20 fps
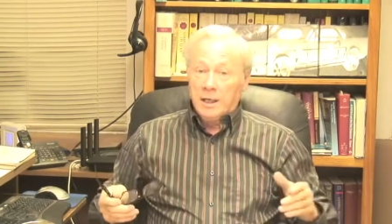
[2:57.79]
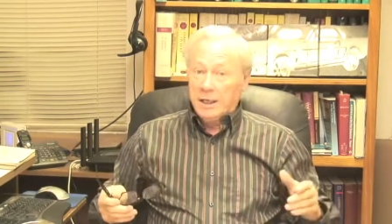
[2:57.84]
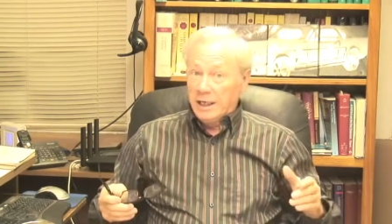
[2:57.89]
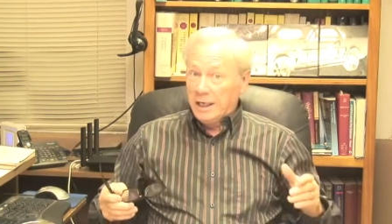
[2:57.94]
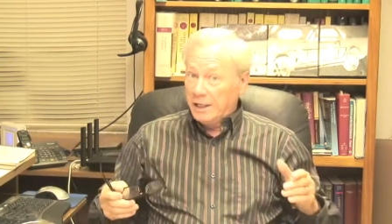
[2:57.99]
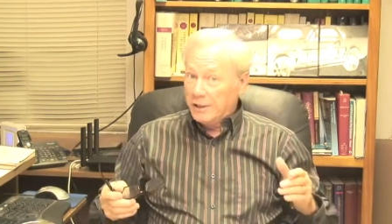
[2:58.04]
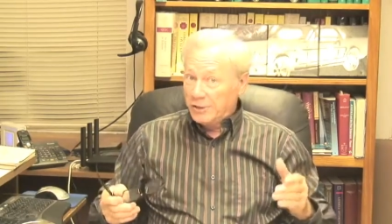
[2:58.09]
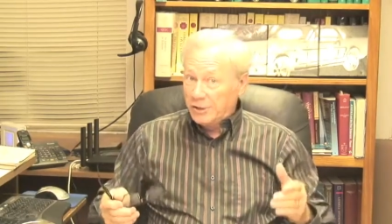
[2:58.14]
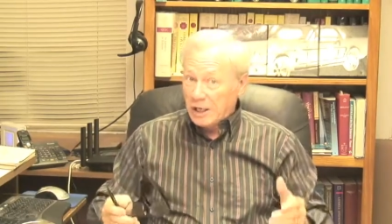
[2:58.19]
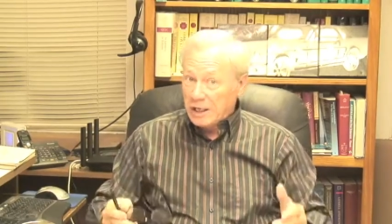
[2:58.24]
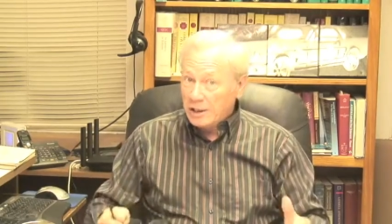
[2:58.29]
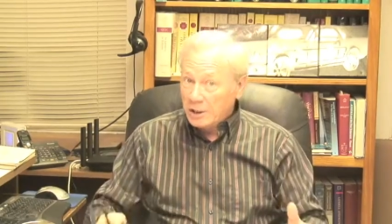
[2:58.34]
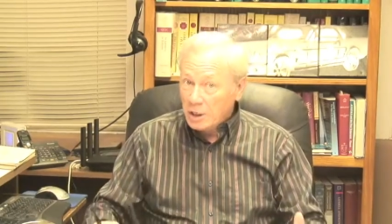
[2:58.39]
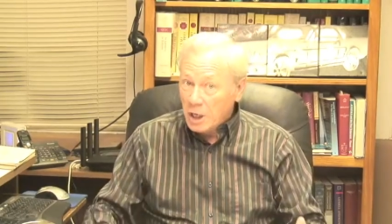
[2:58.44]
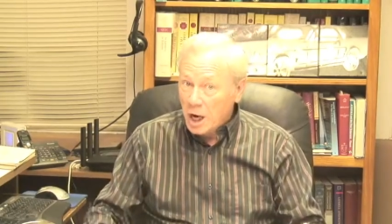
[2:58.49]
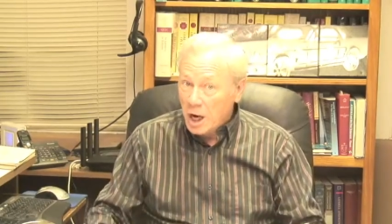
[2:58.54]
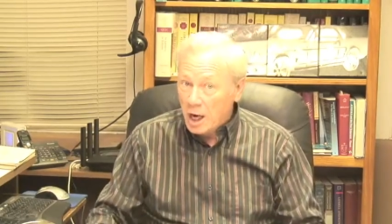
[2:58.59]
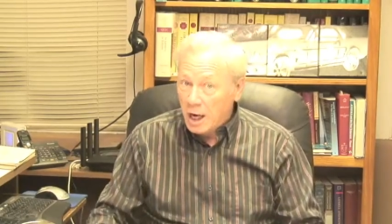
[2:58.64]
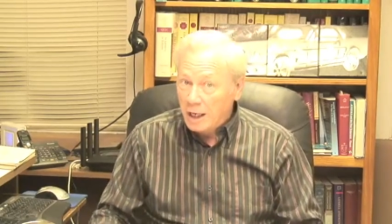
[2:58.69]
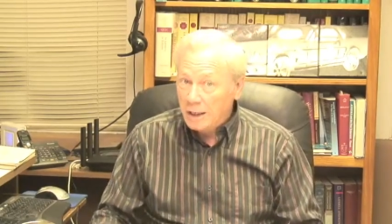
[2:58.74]
Is it
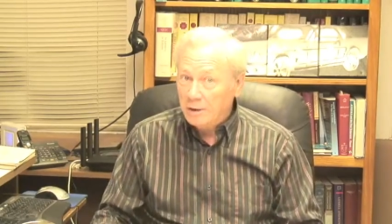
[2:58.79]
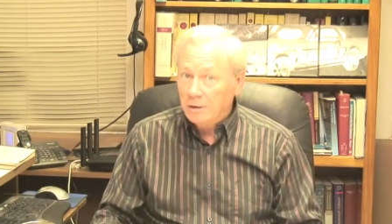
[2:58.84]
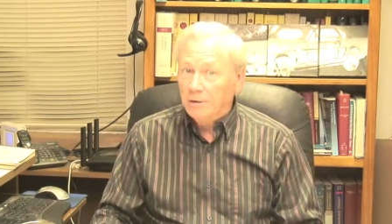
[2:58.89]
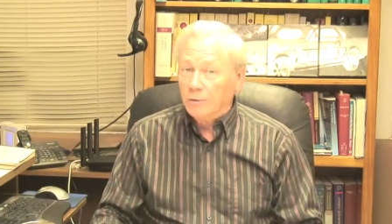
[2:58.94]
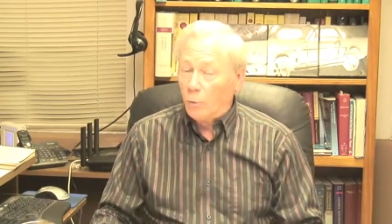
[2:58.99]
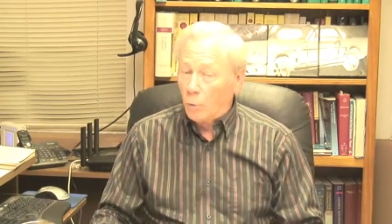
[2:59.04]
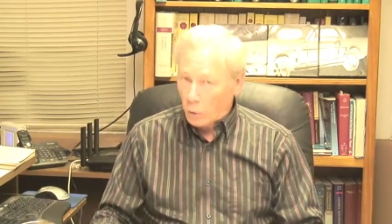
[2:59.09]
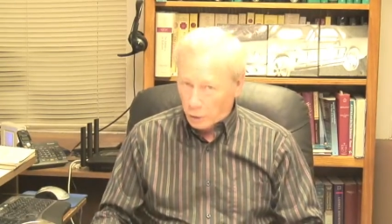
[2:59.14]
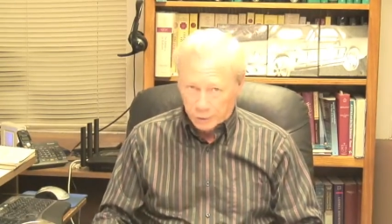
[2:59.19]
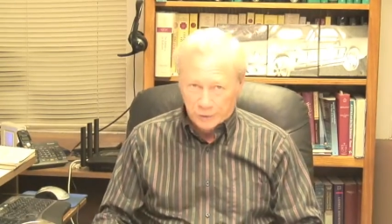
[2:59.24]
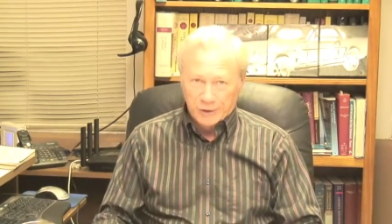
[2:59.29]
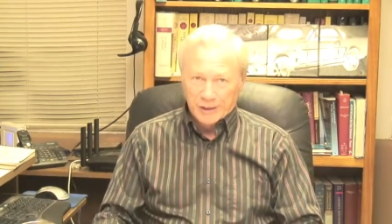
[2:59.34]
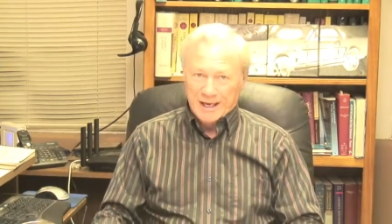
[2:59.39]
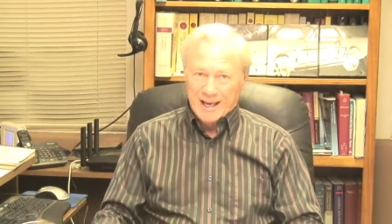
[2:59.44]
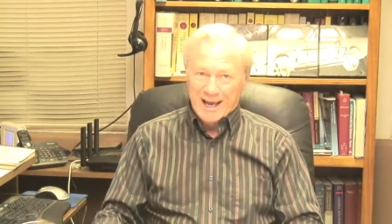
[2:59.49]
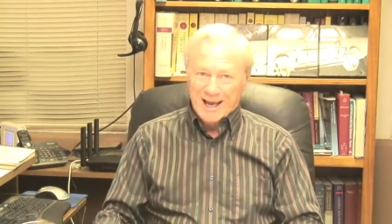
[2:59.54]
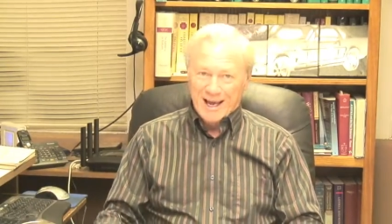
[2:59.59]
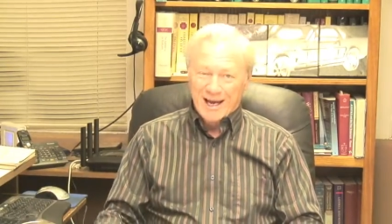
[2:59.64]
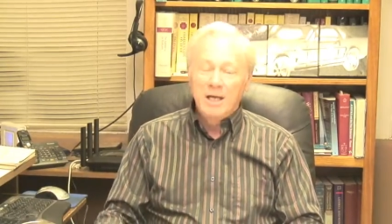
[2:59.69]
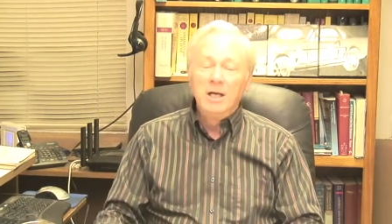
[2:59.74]
not once
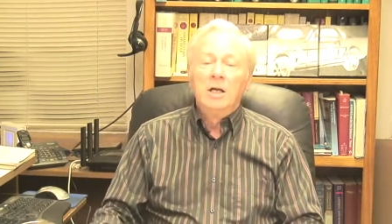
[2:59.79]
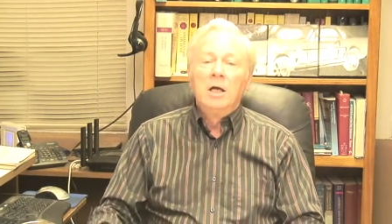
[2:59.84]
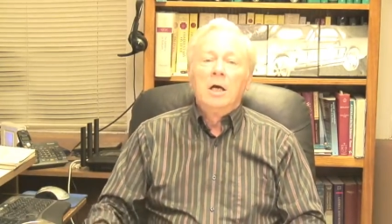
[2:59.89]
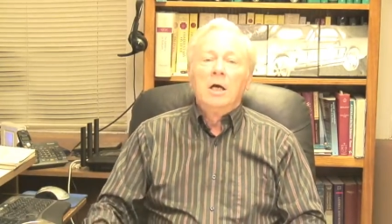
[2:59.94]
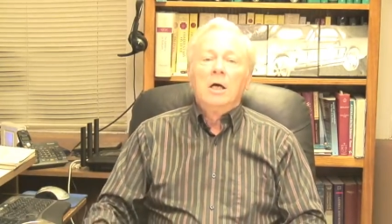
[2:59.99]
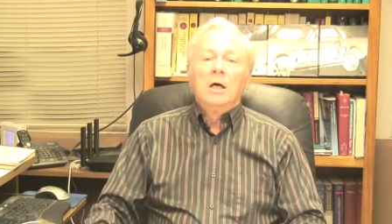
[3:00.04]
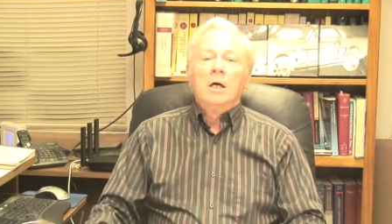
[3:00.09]
again,